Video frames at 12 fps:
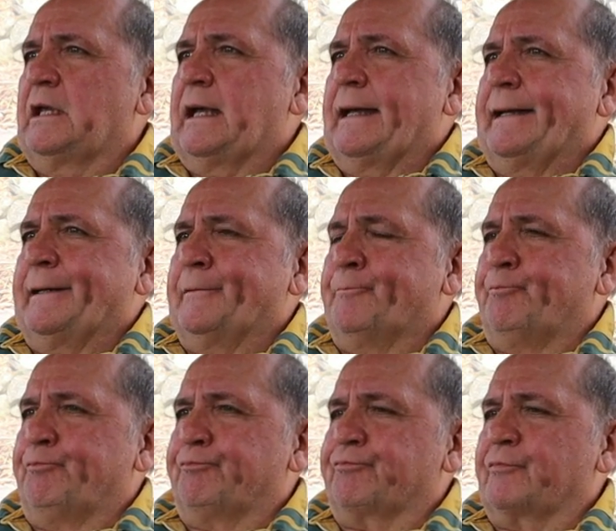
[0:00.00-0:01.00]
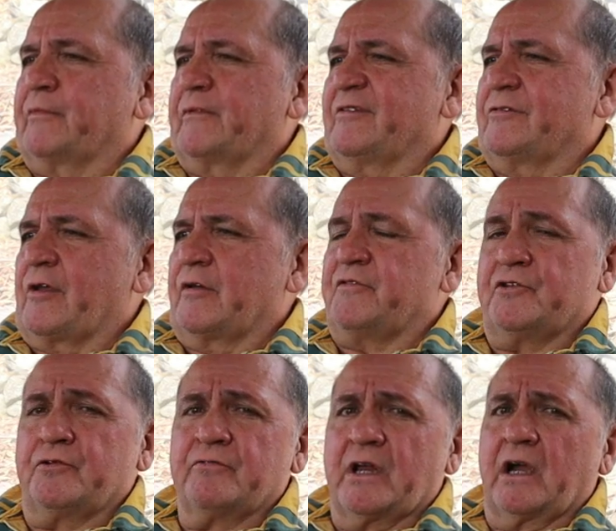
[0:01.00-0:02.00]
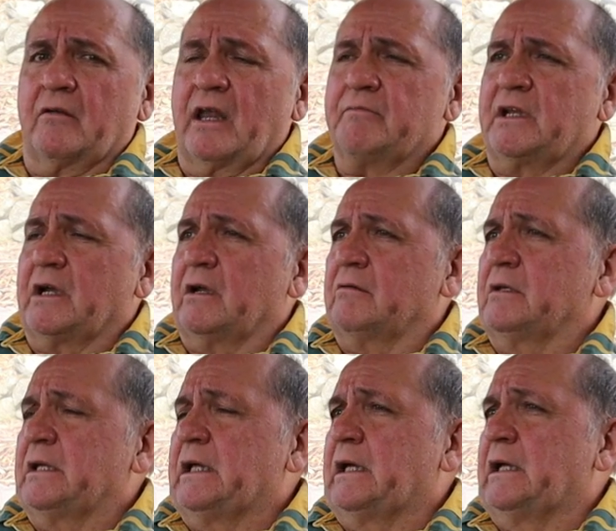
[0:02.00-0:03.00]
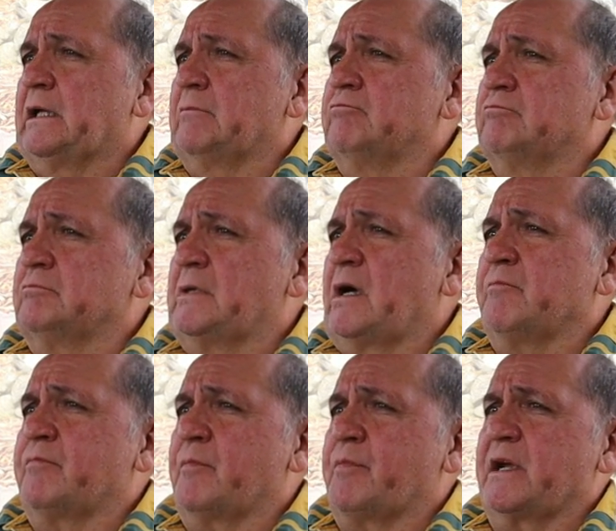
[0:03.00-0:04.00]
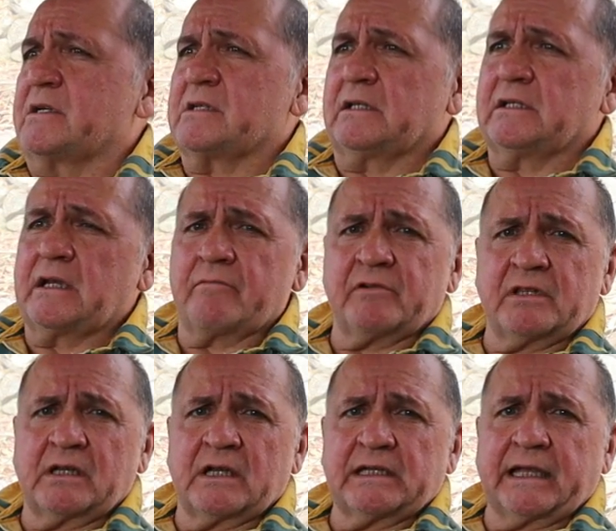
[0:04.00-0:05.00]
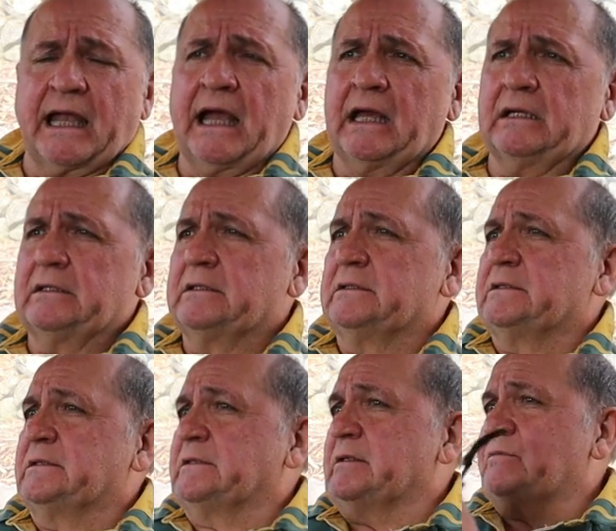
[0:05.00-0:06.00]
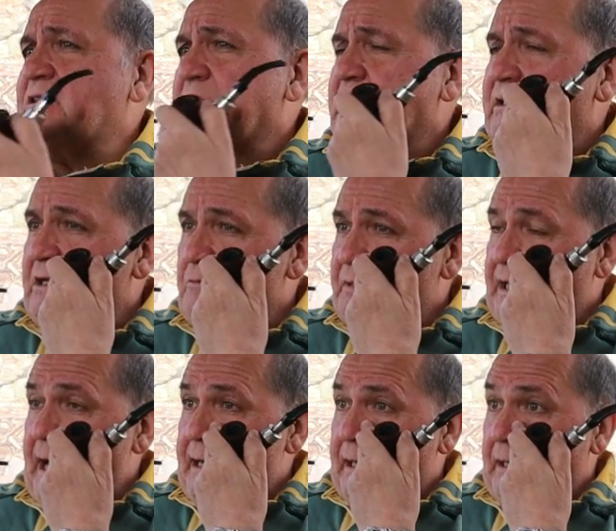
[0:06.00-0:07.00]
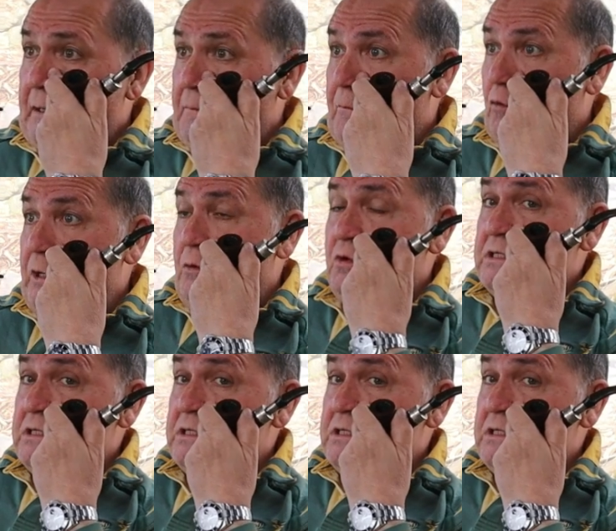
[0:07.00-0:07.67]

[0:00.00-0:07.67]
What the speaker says: So if you do know, let me know. I'm prepared to learn everything I can. I'm certainly no mechanic, although I